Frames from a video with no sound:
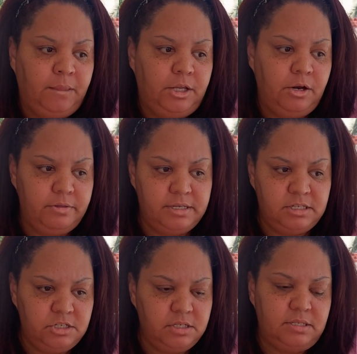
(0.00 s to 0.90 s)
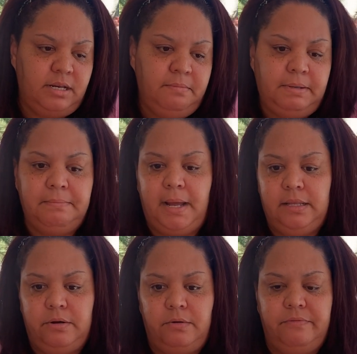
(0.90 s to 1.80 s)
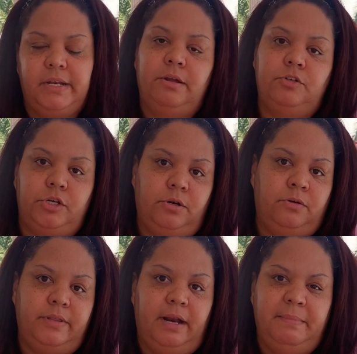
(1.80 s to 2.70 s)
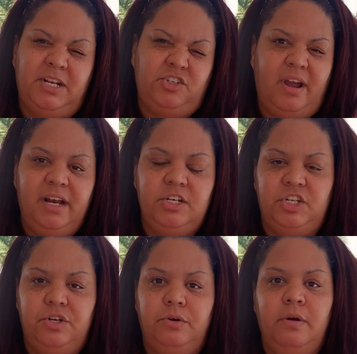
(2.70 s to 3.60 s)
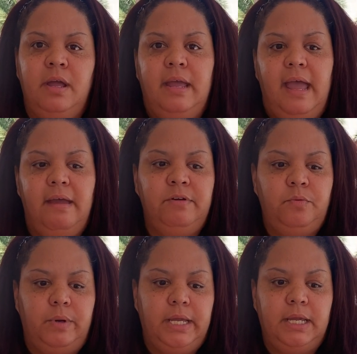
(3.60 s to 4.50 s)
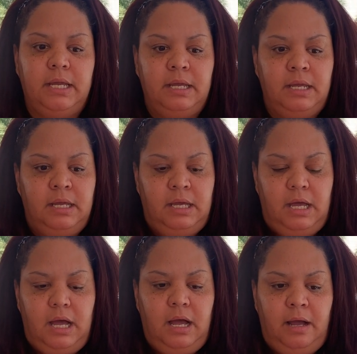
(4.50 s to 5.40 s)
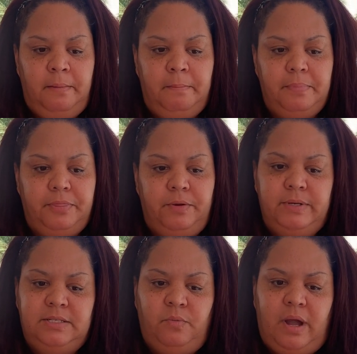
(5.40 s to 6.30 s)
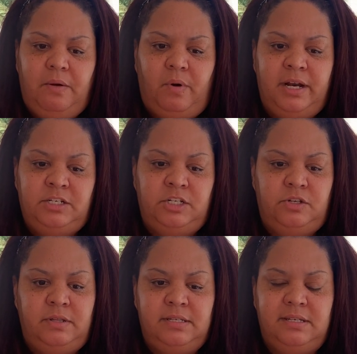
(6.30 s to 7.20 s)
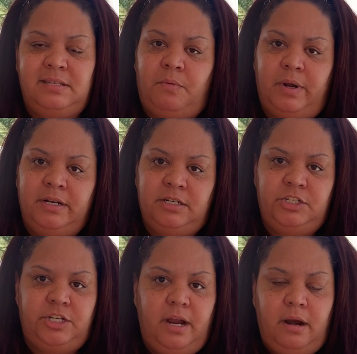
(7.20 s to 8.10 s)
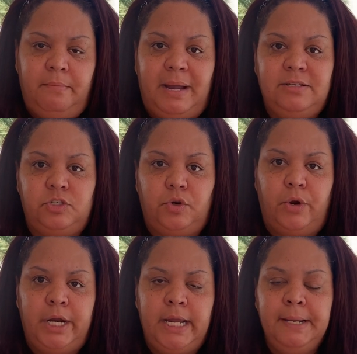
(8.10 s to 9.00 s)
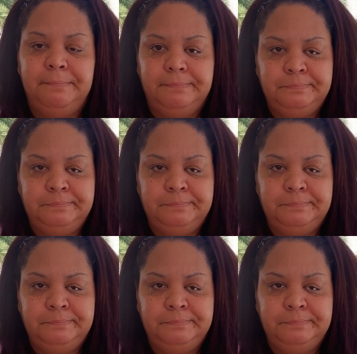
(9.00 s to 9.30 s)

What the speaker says: you know, this is just gonna be my little video journal that I'm gonna try to do every week. The reason why I wanted to do this because I wanted to share my story.